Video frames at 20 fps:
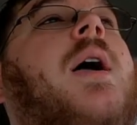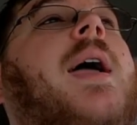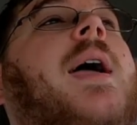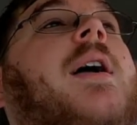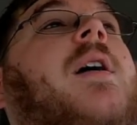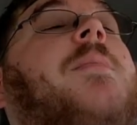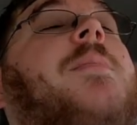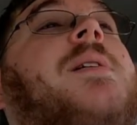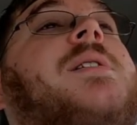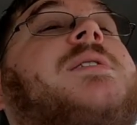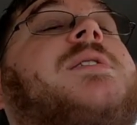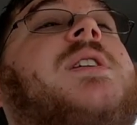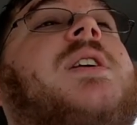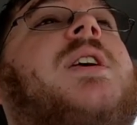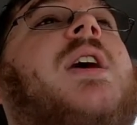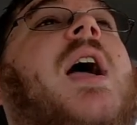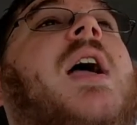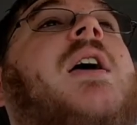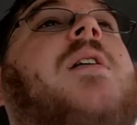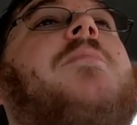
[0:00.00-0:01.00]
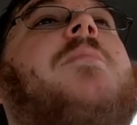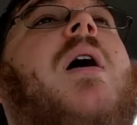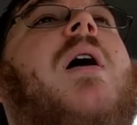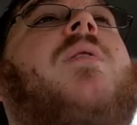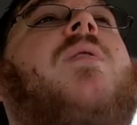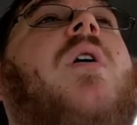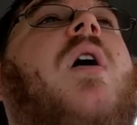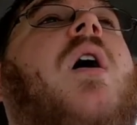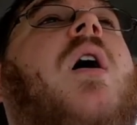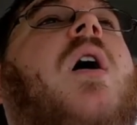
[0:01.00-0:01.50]
It commenced to yank my
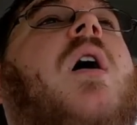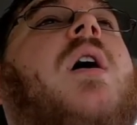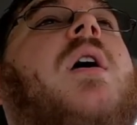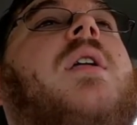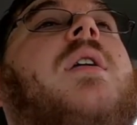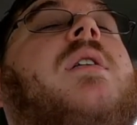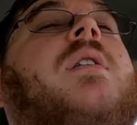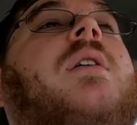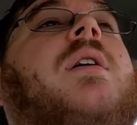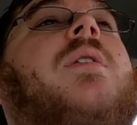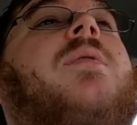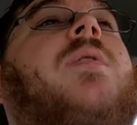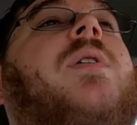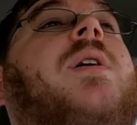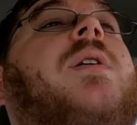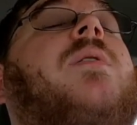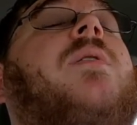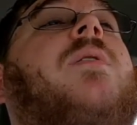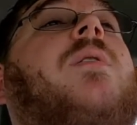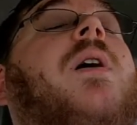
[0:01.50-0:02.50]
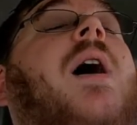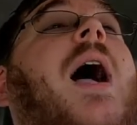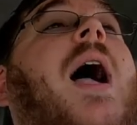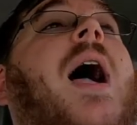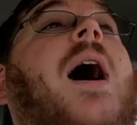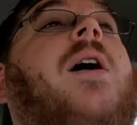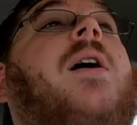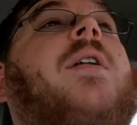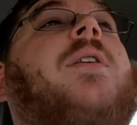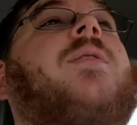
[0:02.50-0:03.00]
rod and reel
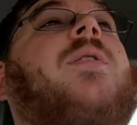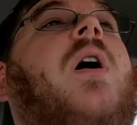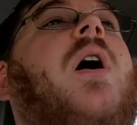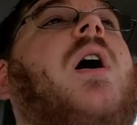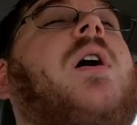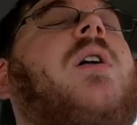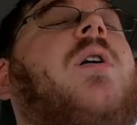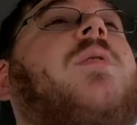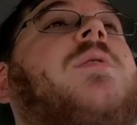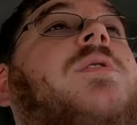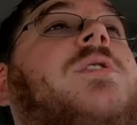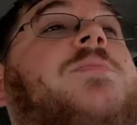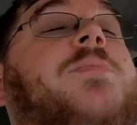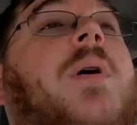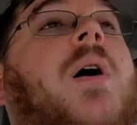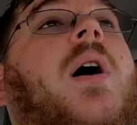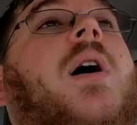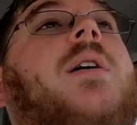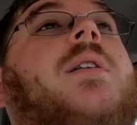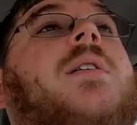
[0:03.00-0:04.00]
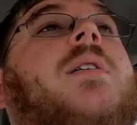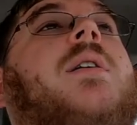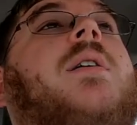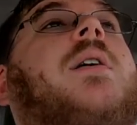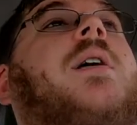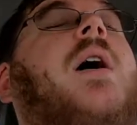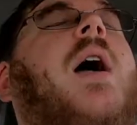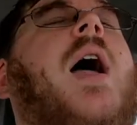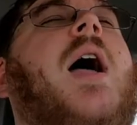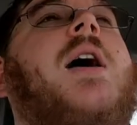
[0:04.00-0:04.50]
out of the rod holder spot
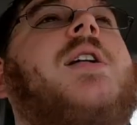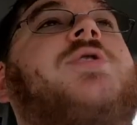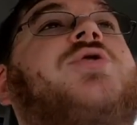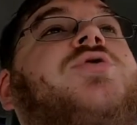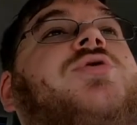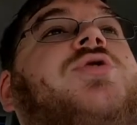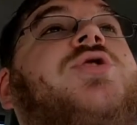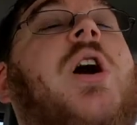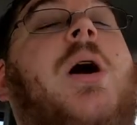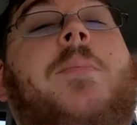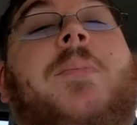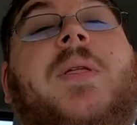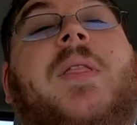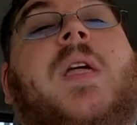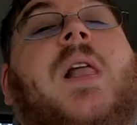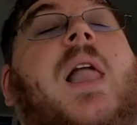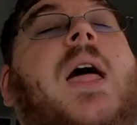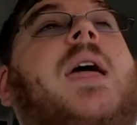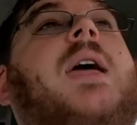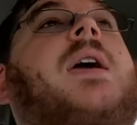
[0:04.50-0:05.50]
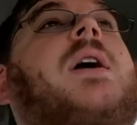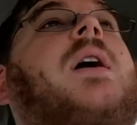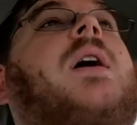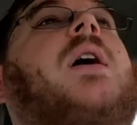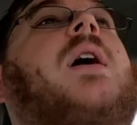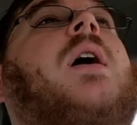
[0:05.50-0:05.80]
and dump it in the lake.